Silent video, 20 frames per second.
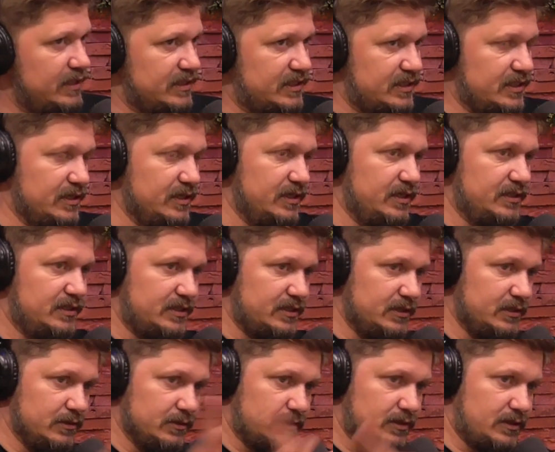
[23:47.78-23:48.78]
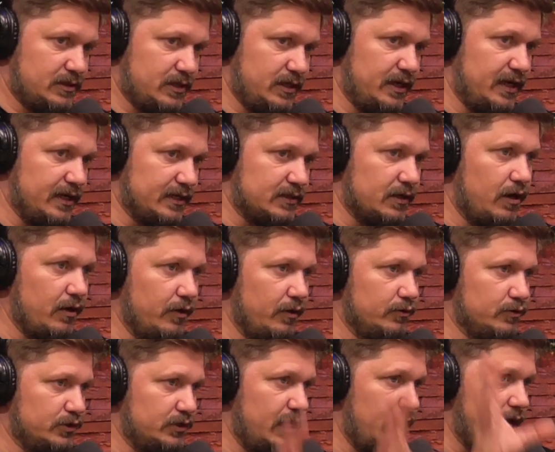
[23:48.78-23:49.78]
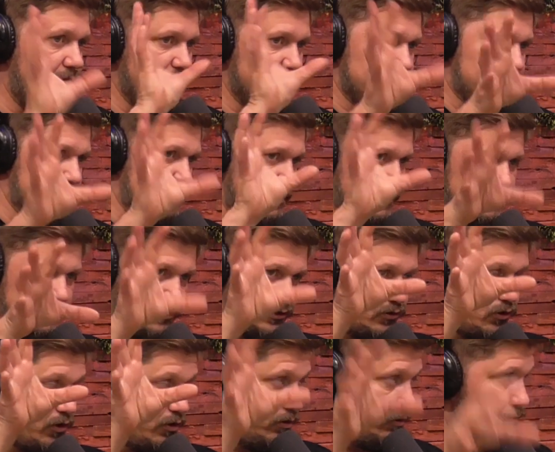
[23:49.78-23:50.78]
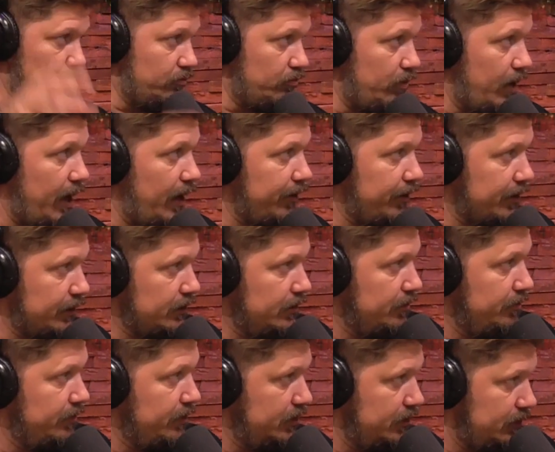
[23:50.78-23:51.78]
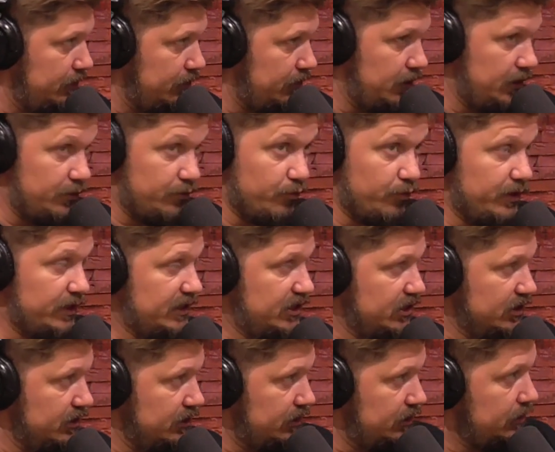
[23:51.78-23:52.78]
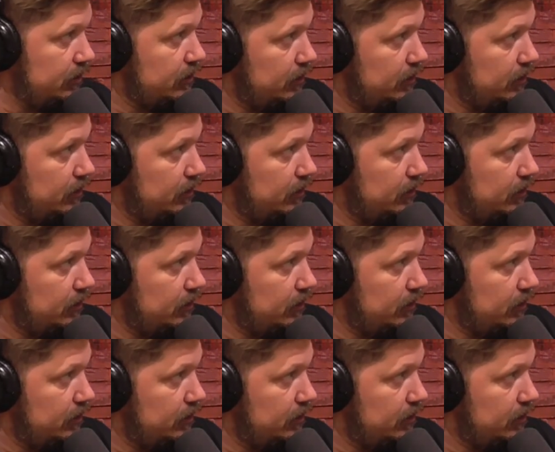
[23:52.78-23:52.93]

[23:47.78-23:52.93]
Is to connect all those dots and then start routing them in regions.